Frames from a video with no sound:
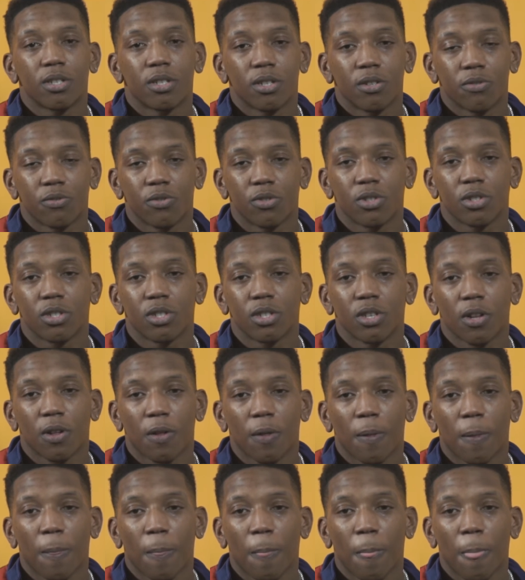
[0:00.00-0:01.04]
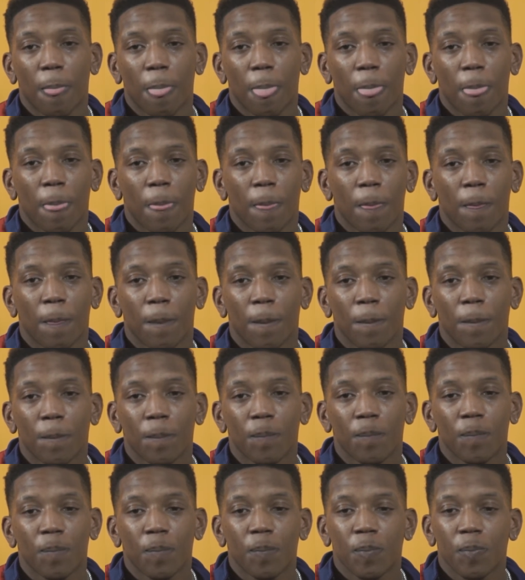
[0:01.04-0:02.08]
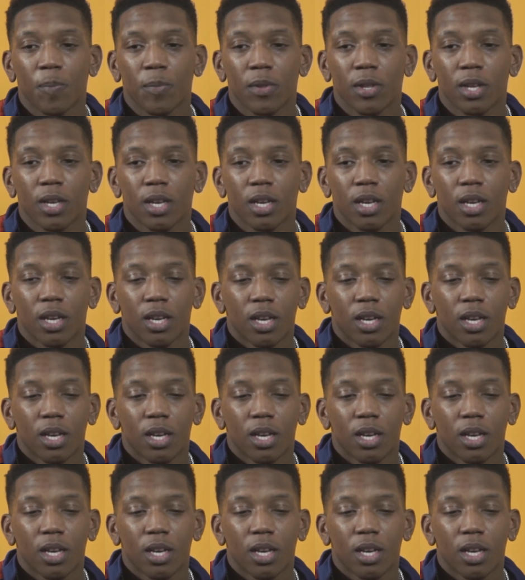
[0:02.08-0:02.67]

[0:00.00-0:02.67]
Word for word: What's the craziest jail story you got?